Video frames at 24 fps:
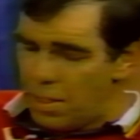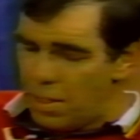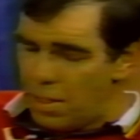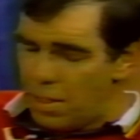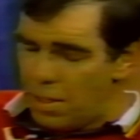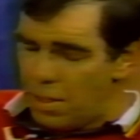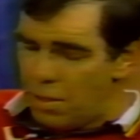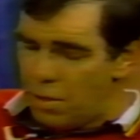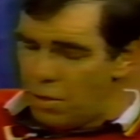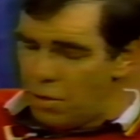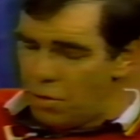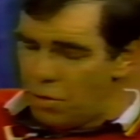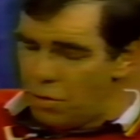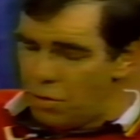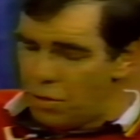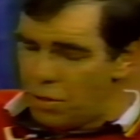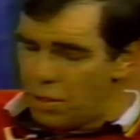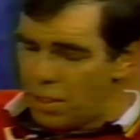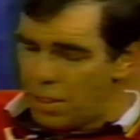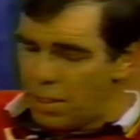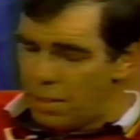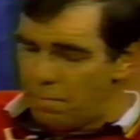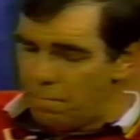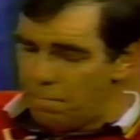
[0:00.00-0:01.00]
there's
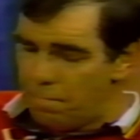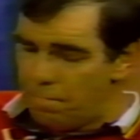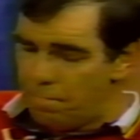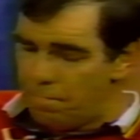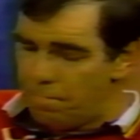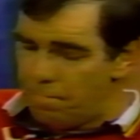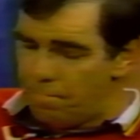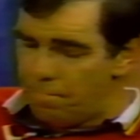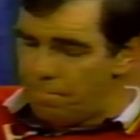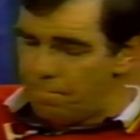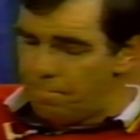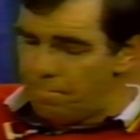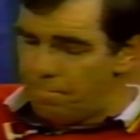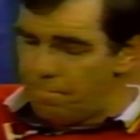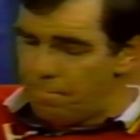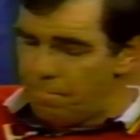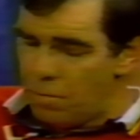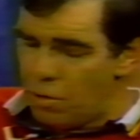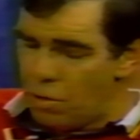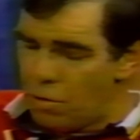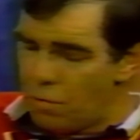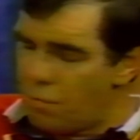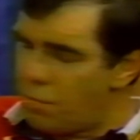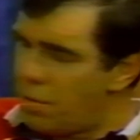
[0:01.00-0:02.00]

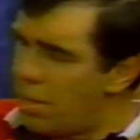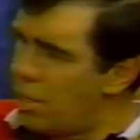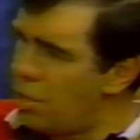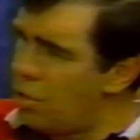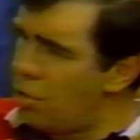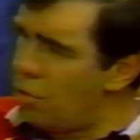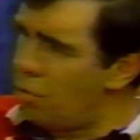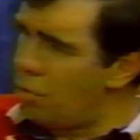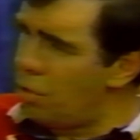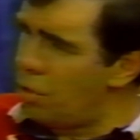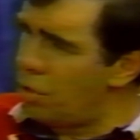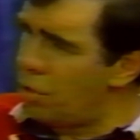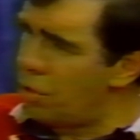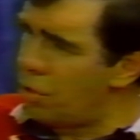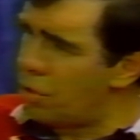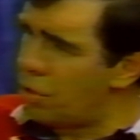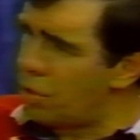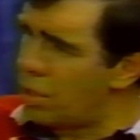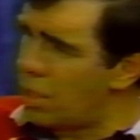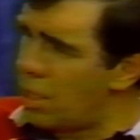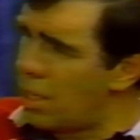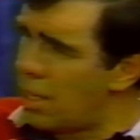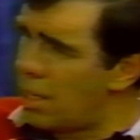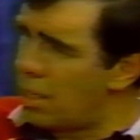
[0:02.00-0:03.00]
your venue
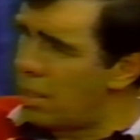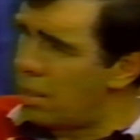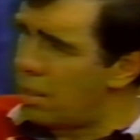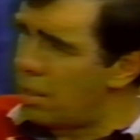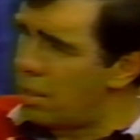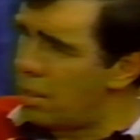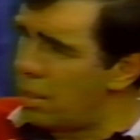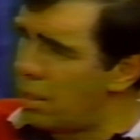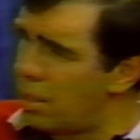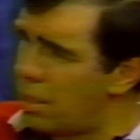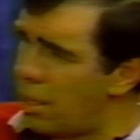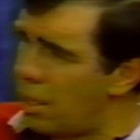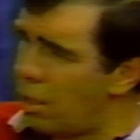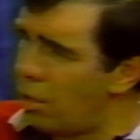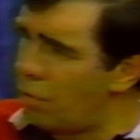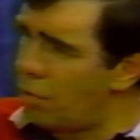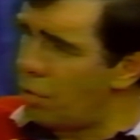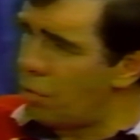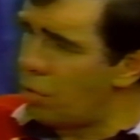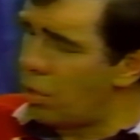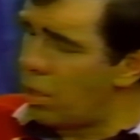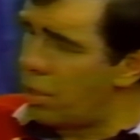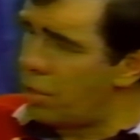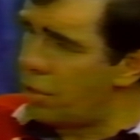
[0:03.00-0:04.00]
is at
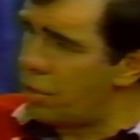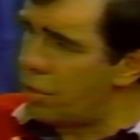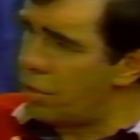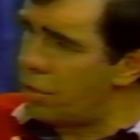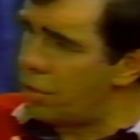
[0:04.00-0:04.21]
LB Rogers.